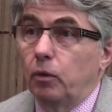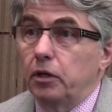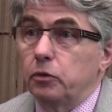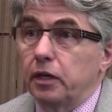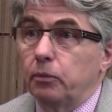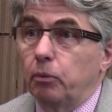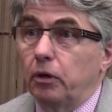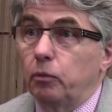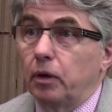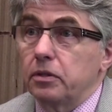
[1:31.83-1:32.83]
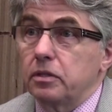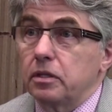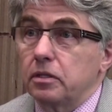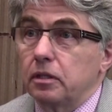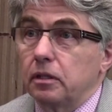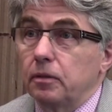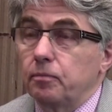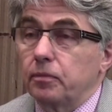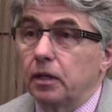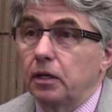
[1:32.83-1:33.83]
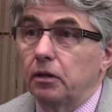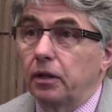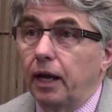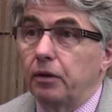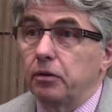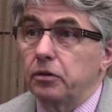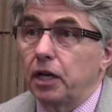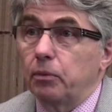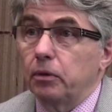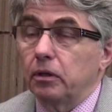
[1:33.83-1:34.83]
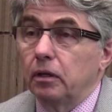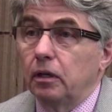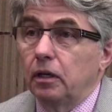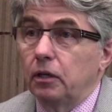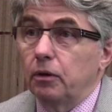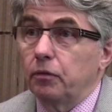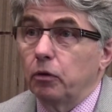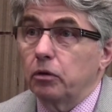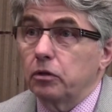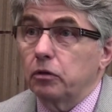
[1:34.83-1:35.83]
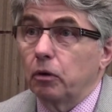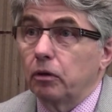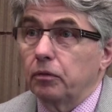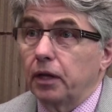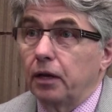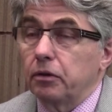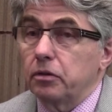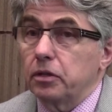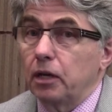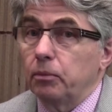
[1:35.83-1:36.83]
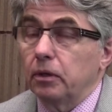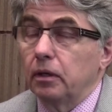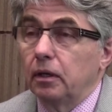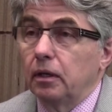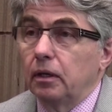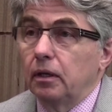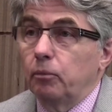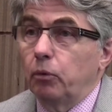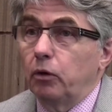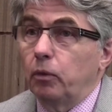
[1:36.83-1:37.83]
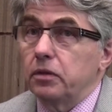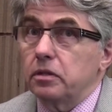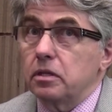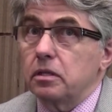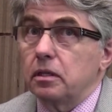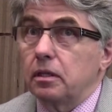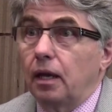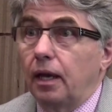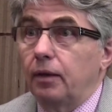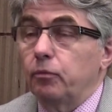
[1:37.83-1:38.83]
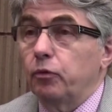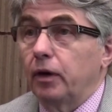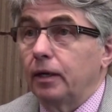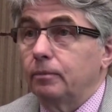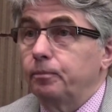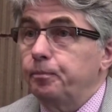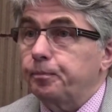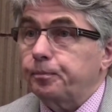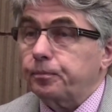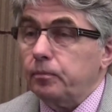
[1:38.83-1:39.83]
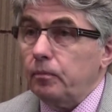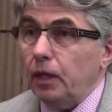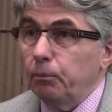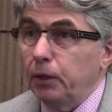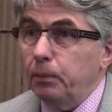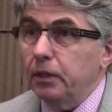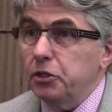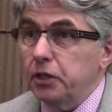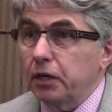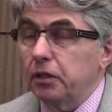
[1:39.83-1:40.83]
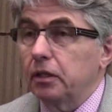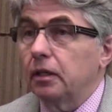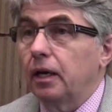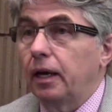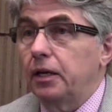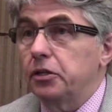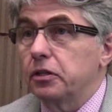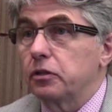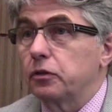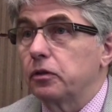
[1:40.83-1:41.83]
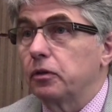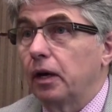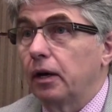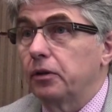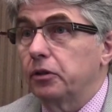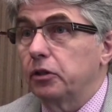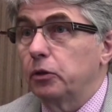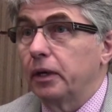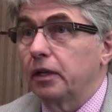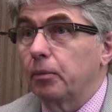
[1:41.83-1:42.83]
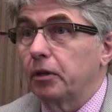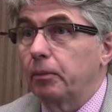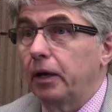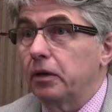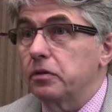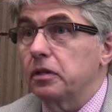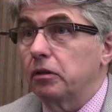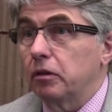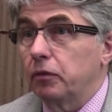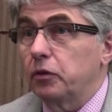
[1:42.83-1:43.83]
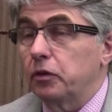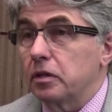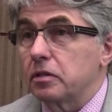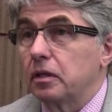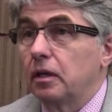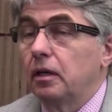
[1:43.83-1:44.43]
When you inject 0.1 cc into the anterior chamber, you have no control of the anterior chamber. 0.1 cc came from people injecting agents uh, to cure endophthalmitis into the vitreous.